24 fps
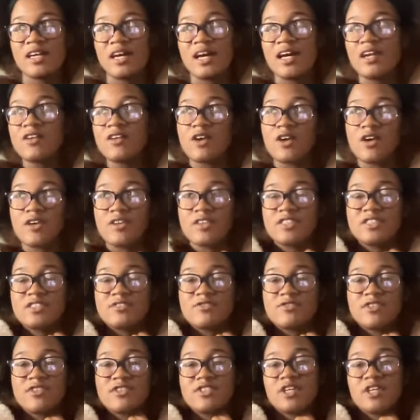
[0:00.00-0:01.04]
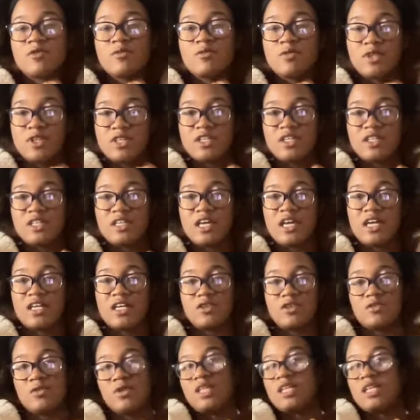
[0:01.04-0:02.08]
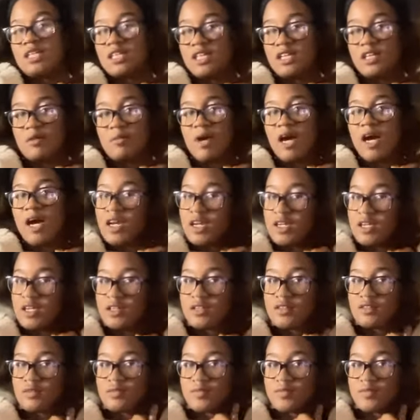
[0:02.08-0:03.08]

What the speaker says: I don't know, it just feels like we can't do anything about it.